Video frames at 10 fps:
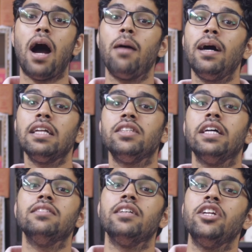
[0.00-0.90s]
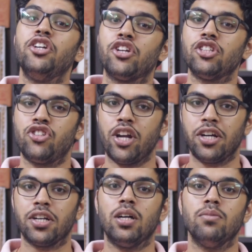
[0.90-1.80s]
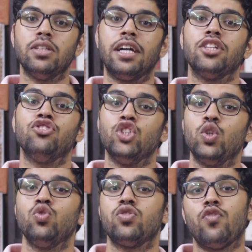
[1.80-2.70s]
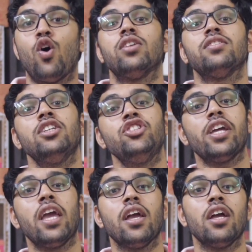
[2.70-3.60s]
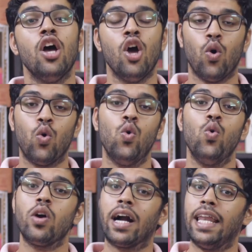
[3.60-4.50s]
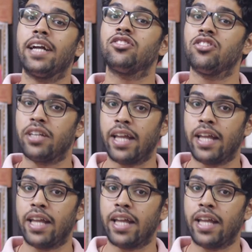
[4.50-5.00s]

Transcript: Mahabharata, there is an interesting term that is used for such a king who collects